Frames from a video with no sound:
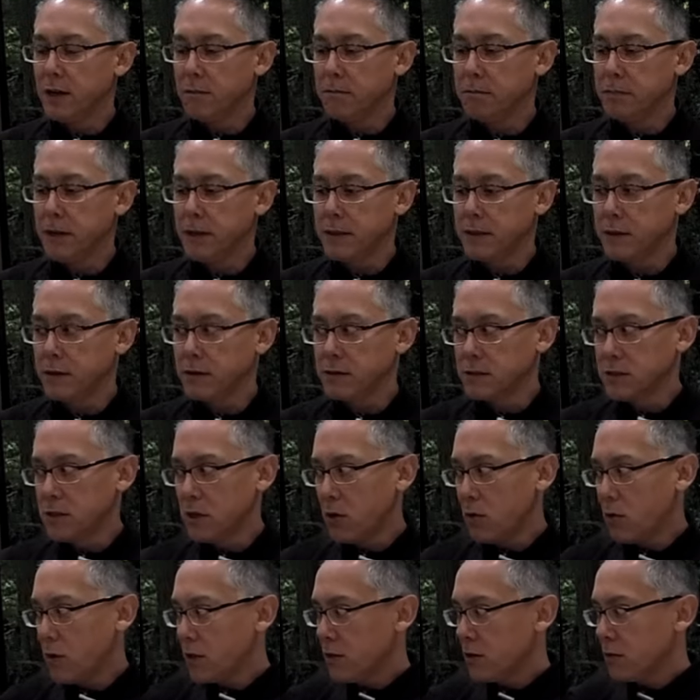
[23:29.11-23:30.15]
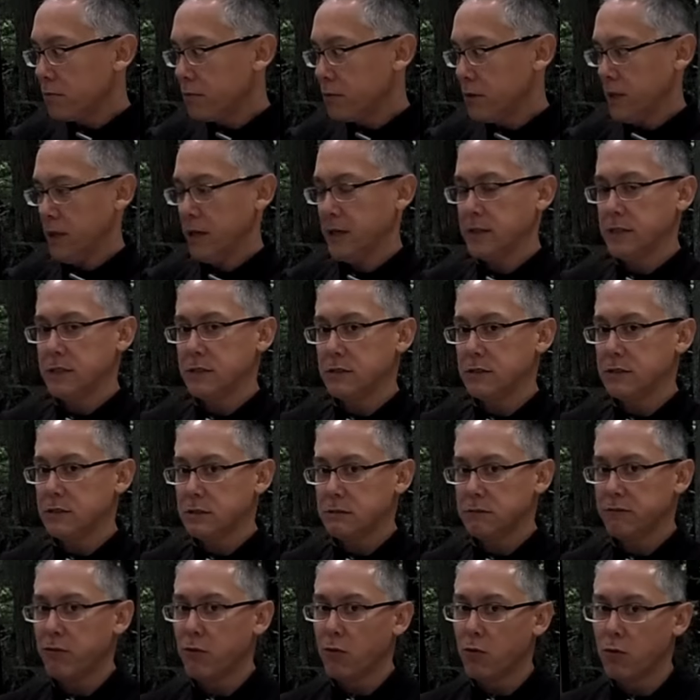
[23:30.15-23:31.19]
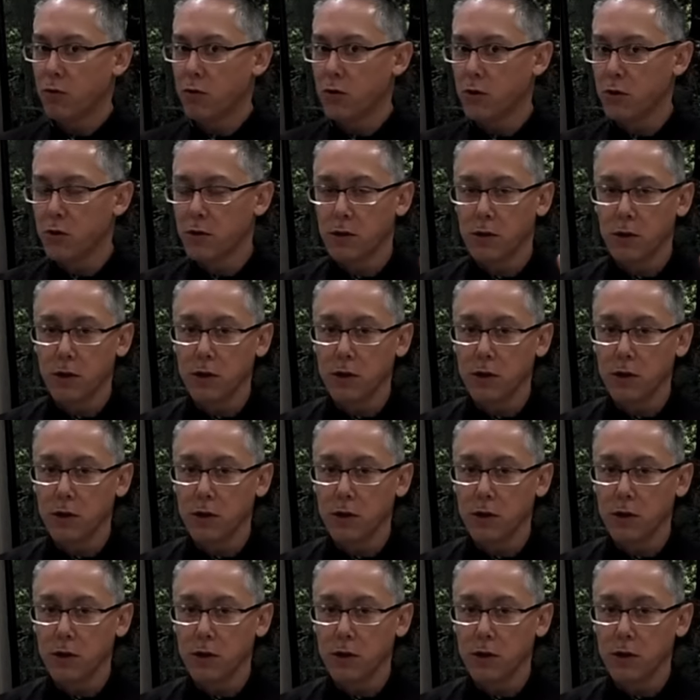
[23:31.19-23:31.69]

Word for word: but there's no other place for,